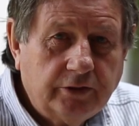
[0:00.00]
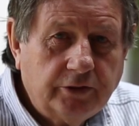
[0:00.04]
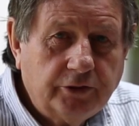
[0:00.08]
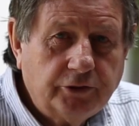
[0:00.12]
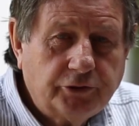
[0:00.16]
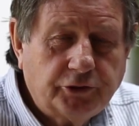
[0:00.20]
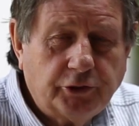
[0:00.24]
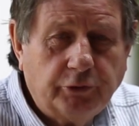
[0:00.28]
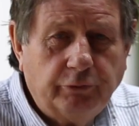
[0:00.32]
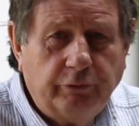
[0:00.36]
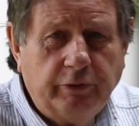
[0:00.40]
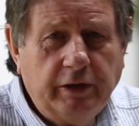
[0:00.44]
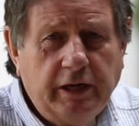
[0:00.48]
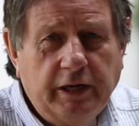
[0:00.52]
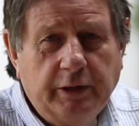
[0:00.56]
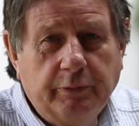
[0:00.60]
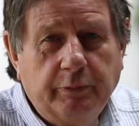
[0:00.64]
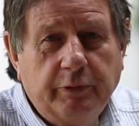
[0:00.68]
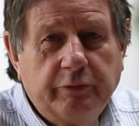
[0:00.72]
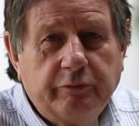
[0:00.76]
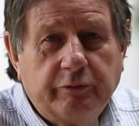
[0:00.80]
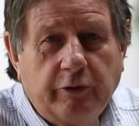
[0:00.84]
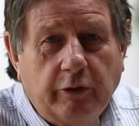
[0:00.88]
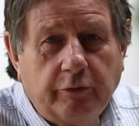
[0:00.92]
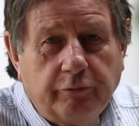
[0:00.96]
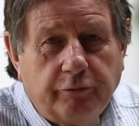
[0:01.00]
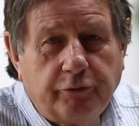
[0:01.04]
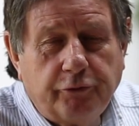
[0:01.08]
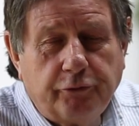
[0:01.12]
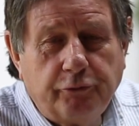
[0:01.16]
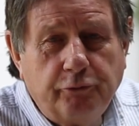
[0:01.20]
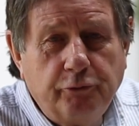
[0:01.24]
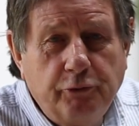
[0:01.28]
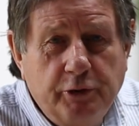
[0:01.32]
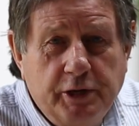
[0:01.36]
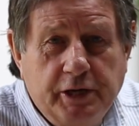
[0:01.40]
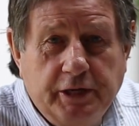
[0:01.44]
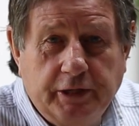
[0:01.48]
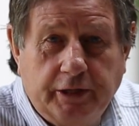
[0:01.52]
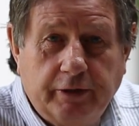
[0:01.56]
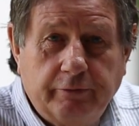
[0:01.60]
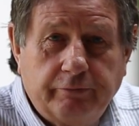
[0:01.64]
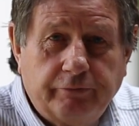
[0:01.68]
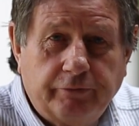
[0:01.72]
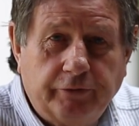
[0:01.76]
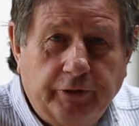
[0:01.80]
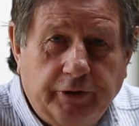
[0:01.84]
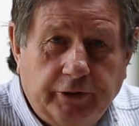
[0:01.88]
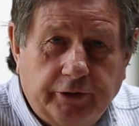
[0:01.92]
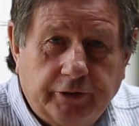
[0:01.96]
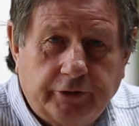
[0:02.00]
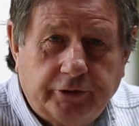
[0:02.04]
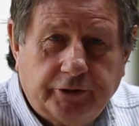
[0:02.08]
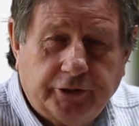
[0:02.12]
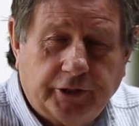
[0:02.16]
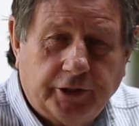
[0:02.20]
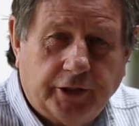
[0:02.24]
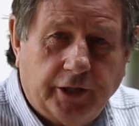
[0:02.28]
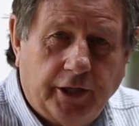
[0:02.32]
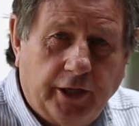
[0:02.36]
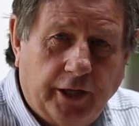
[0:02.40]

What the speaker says: So really we've got three different